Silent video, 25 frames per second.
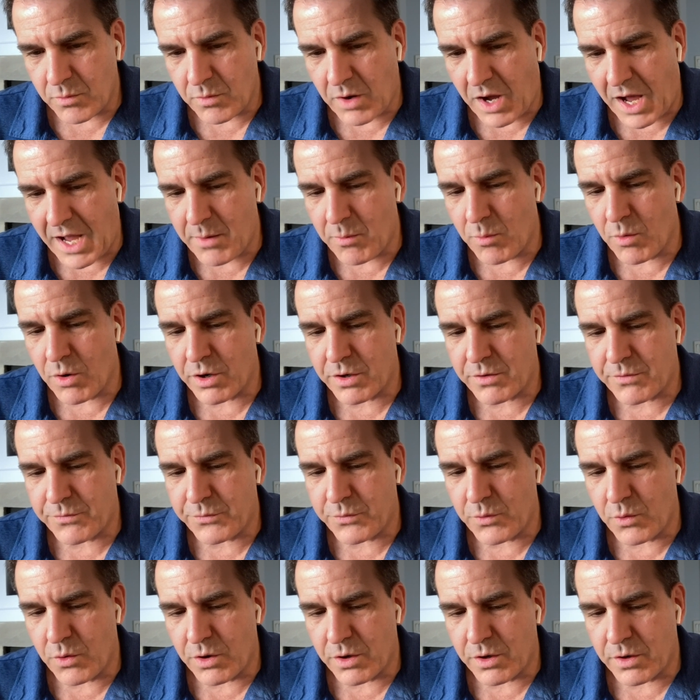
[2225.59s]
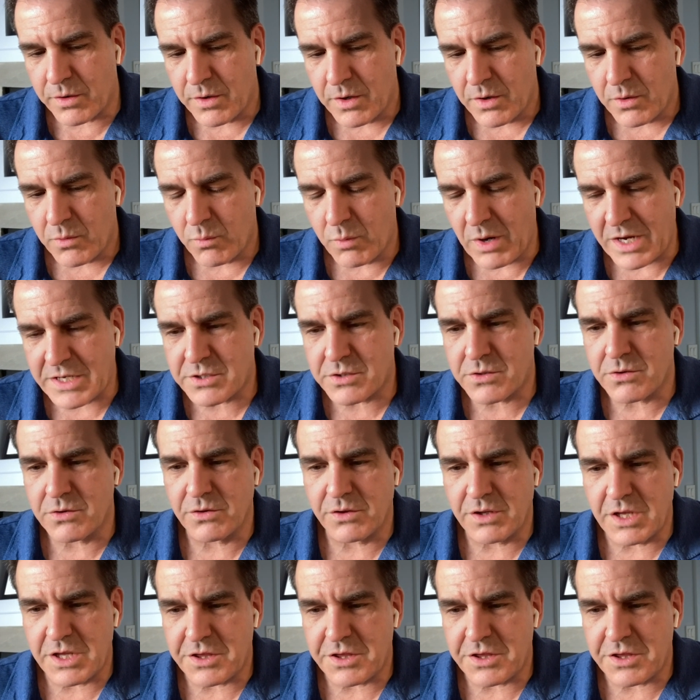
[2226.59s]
I worked for Western